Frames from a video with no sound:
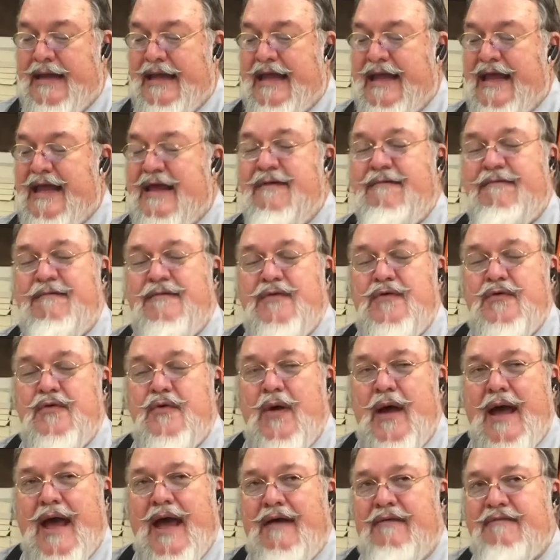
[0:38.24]
If you
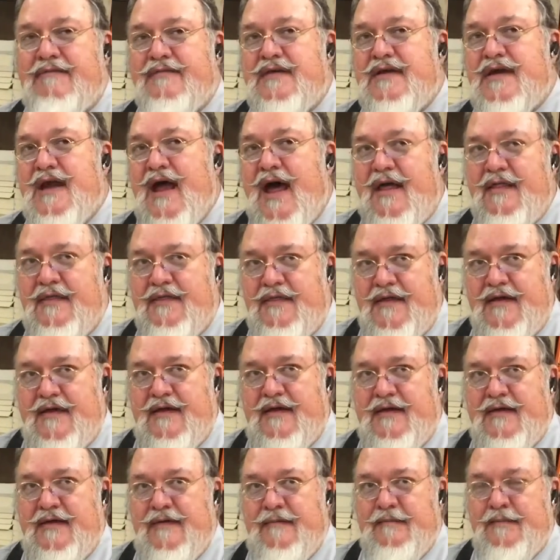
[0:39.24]
have
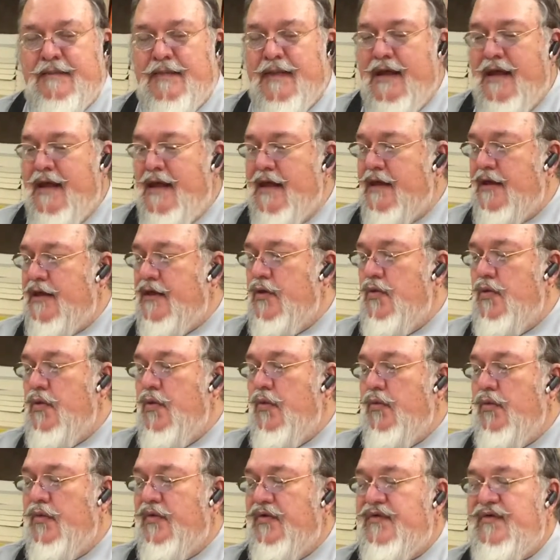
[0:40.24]
nothing, you
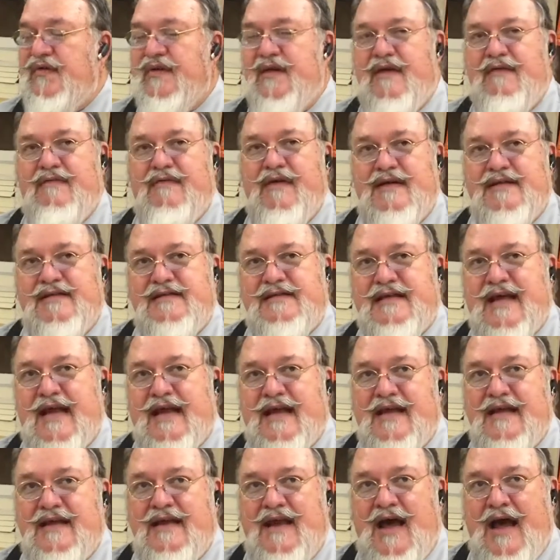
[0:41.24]
will receive a
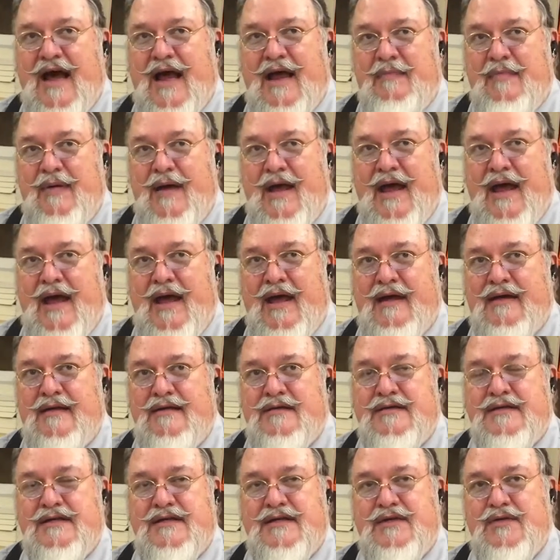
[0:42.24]
second
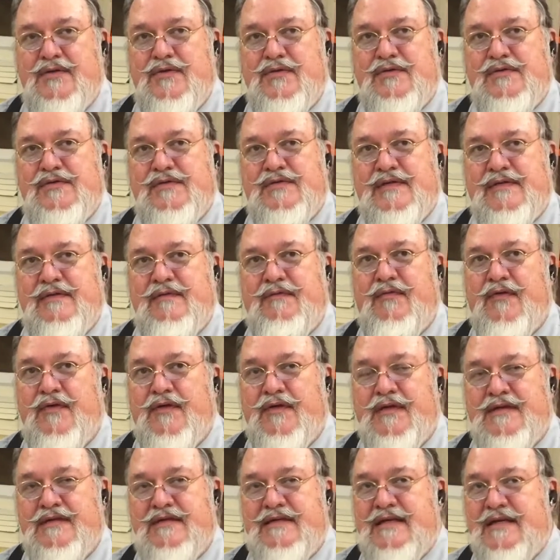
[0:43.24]
iPad to use for
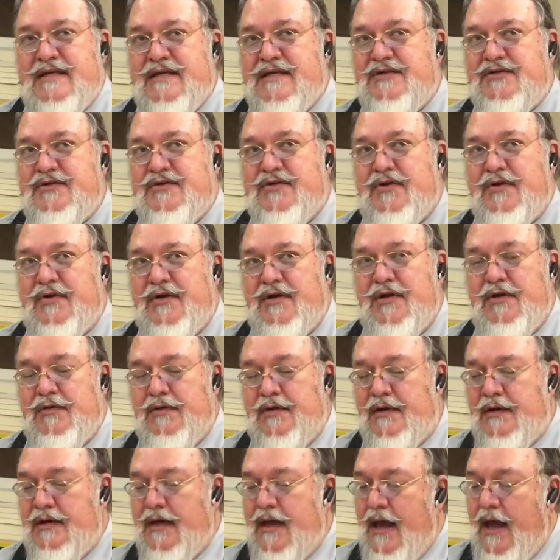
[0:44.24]
the teacher
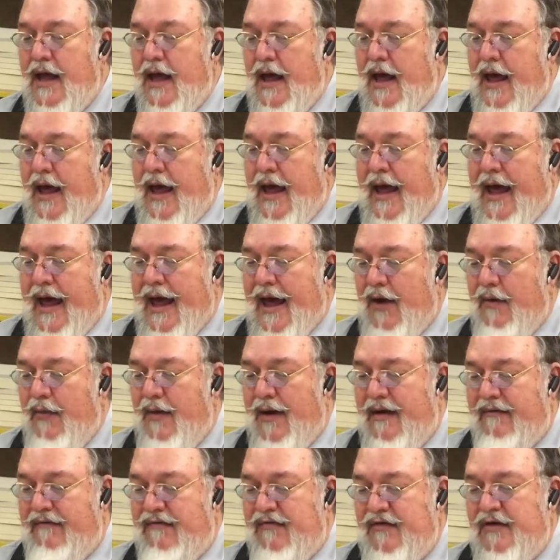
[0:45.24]
unit.
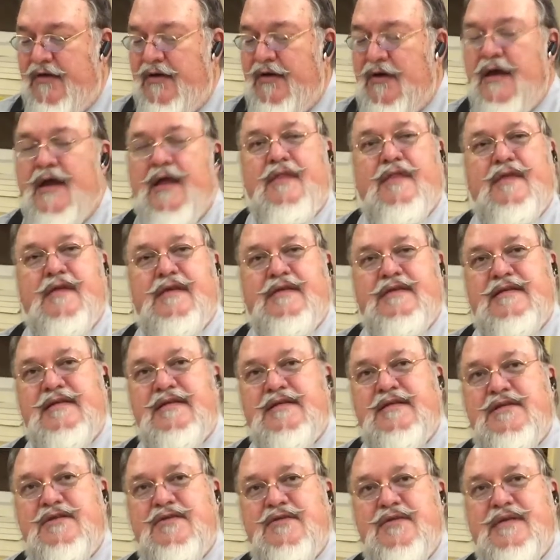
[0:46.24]
However, the
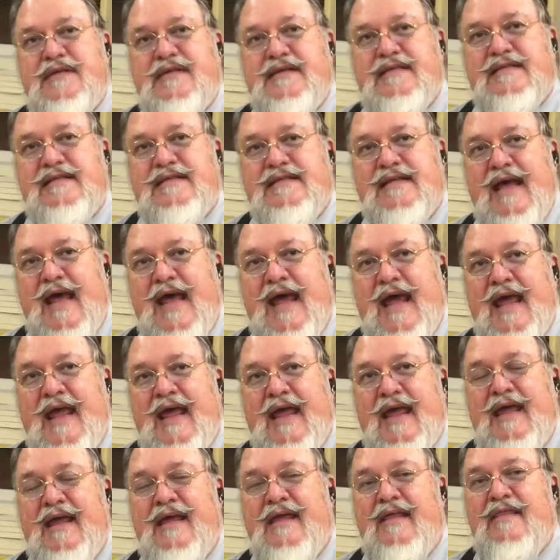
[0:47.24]
district is
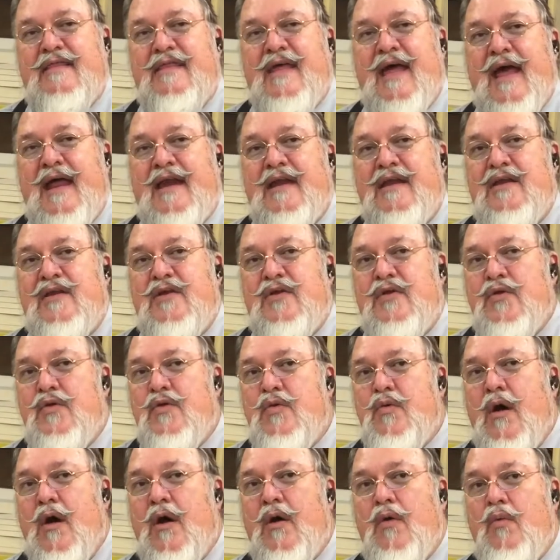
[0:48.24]
saying that
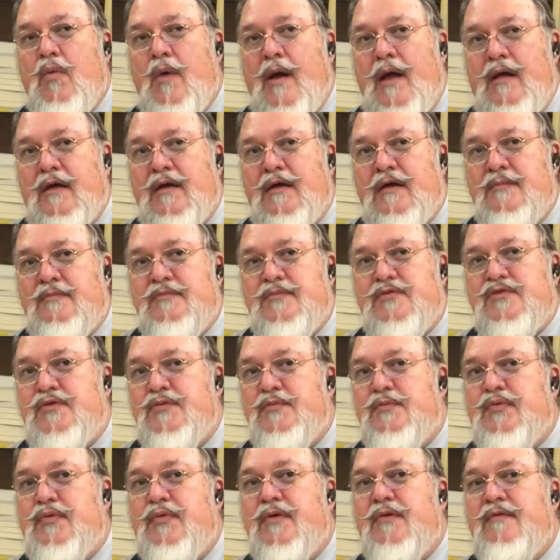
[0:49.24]
you are welcome to
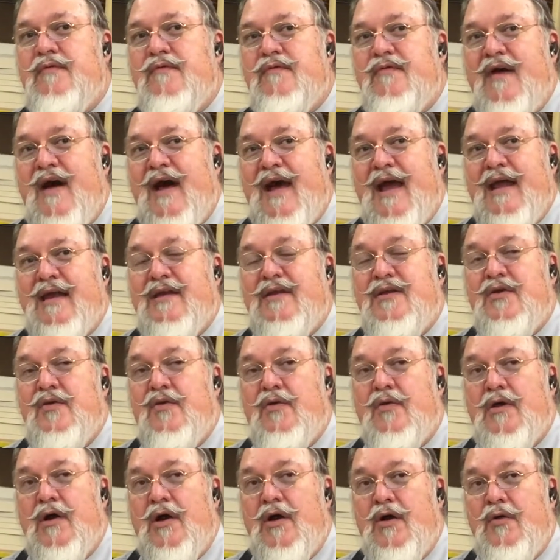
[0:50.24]
provide
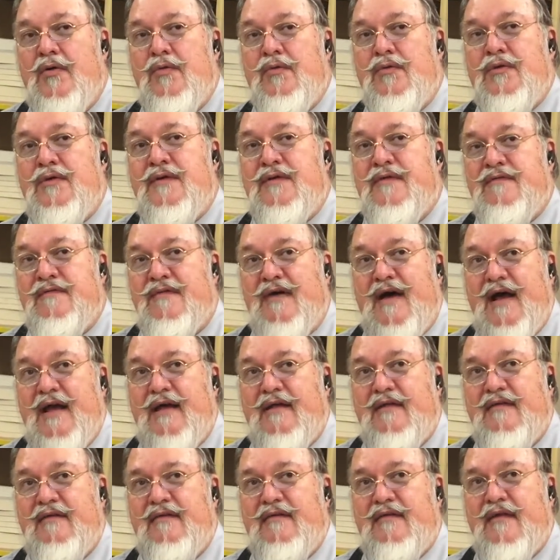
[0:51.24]
your own
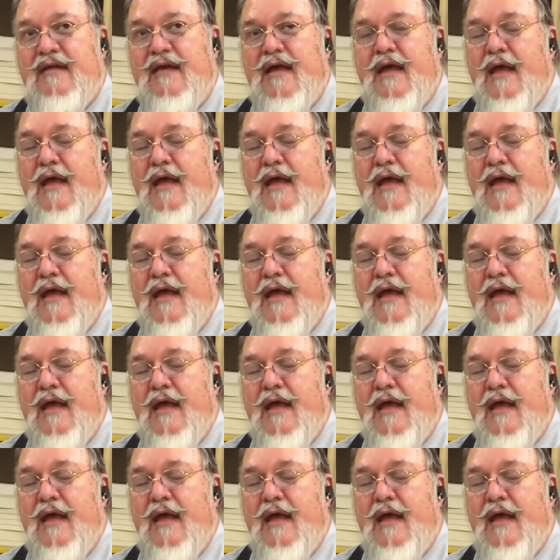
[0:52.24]
device.